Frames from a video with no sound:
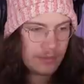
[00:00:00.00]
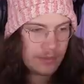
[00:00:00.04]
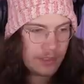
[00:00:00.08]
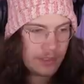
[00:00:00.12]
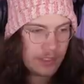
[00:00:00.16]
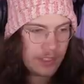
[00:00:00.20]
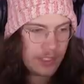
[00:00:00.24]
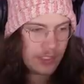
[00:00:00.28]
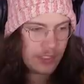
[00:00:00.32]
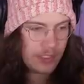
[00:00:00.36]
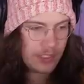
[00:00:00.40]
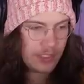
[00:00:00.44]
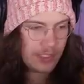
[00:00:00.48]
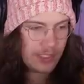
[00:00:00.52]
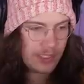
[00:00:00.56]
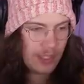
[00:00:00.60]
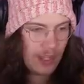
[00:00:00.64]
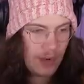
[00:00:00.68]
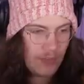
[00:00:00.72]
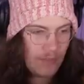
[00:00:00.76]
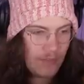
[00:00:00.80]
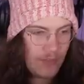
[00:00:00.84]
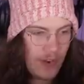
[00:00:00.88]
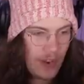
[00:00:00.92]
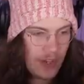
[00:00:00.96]
it's just as
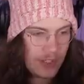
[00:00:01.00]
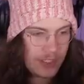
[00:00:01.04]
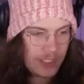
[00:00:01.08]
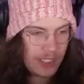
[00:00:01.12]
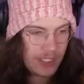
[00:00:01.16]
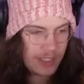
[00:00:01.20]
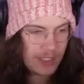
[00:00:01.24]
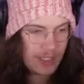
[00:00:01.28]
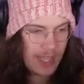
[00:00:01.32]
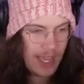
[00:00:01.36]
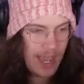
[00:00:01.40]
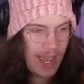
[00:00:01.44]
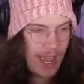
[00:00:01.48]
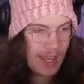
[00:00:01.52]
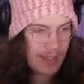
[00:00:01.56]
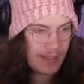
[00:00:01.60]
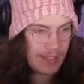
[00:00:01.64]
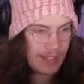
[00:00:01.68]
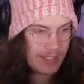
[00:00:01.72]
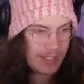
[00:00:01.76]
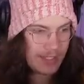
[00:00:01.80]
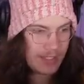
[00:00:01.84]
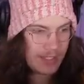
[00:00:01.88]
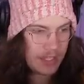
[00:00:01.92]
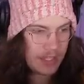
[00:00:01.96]
long versing that
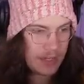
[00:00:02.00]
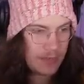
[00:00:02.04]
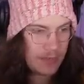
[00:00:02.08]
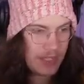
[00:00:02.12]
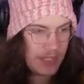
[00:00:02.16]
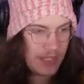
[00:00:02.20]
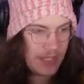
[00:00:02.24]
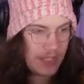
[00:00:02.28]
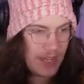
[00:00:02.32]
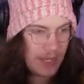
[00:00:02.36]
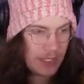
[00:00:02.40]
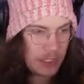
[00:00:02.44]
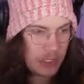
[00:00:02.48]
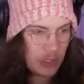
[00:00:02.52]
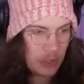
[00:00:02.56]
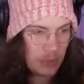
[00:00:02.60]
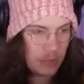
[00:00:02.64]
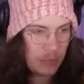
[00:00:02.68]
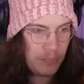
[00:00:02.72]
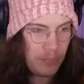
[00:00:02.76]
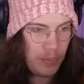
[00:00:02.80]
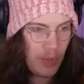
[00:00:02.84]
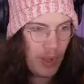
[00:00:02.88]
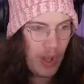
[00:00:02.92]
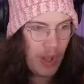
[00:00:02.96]
that's gonna be the actual
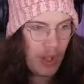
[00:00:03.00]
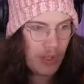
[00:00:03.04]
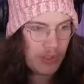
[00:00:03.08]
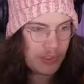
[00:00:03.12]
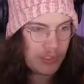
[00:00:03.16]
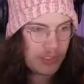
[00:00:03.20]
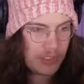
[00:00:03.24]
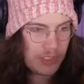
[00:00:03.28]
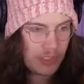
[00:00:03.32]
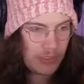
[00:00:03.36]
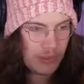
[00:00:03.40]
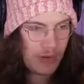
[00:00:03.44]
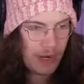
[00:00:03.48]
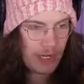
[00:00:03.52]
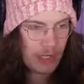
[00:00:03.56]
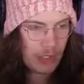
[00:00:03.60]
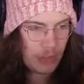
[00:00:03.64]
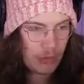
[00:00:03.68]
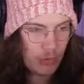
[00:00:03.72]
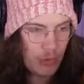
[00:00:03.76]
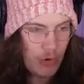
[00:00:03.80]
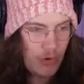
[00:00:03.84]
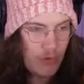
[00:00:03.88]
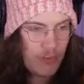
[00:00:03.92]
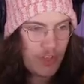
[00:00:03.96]
boss. Alright,
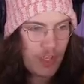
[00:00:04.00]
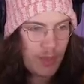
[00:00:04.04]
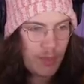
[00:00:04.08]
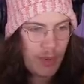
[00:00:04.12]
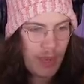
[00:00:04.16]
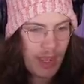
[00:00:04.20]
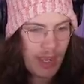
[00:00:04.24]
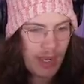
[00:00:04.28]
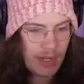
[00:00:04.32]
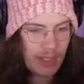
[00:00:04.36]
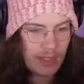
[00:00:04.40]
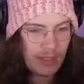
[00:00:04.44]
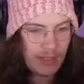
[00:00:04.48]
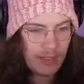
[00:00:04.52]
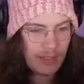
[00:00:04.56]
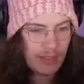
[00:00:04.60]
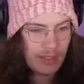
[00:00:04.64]
Groovier panel.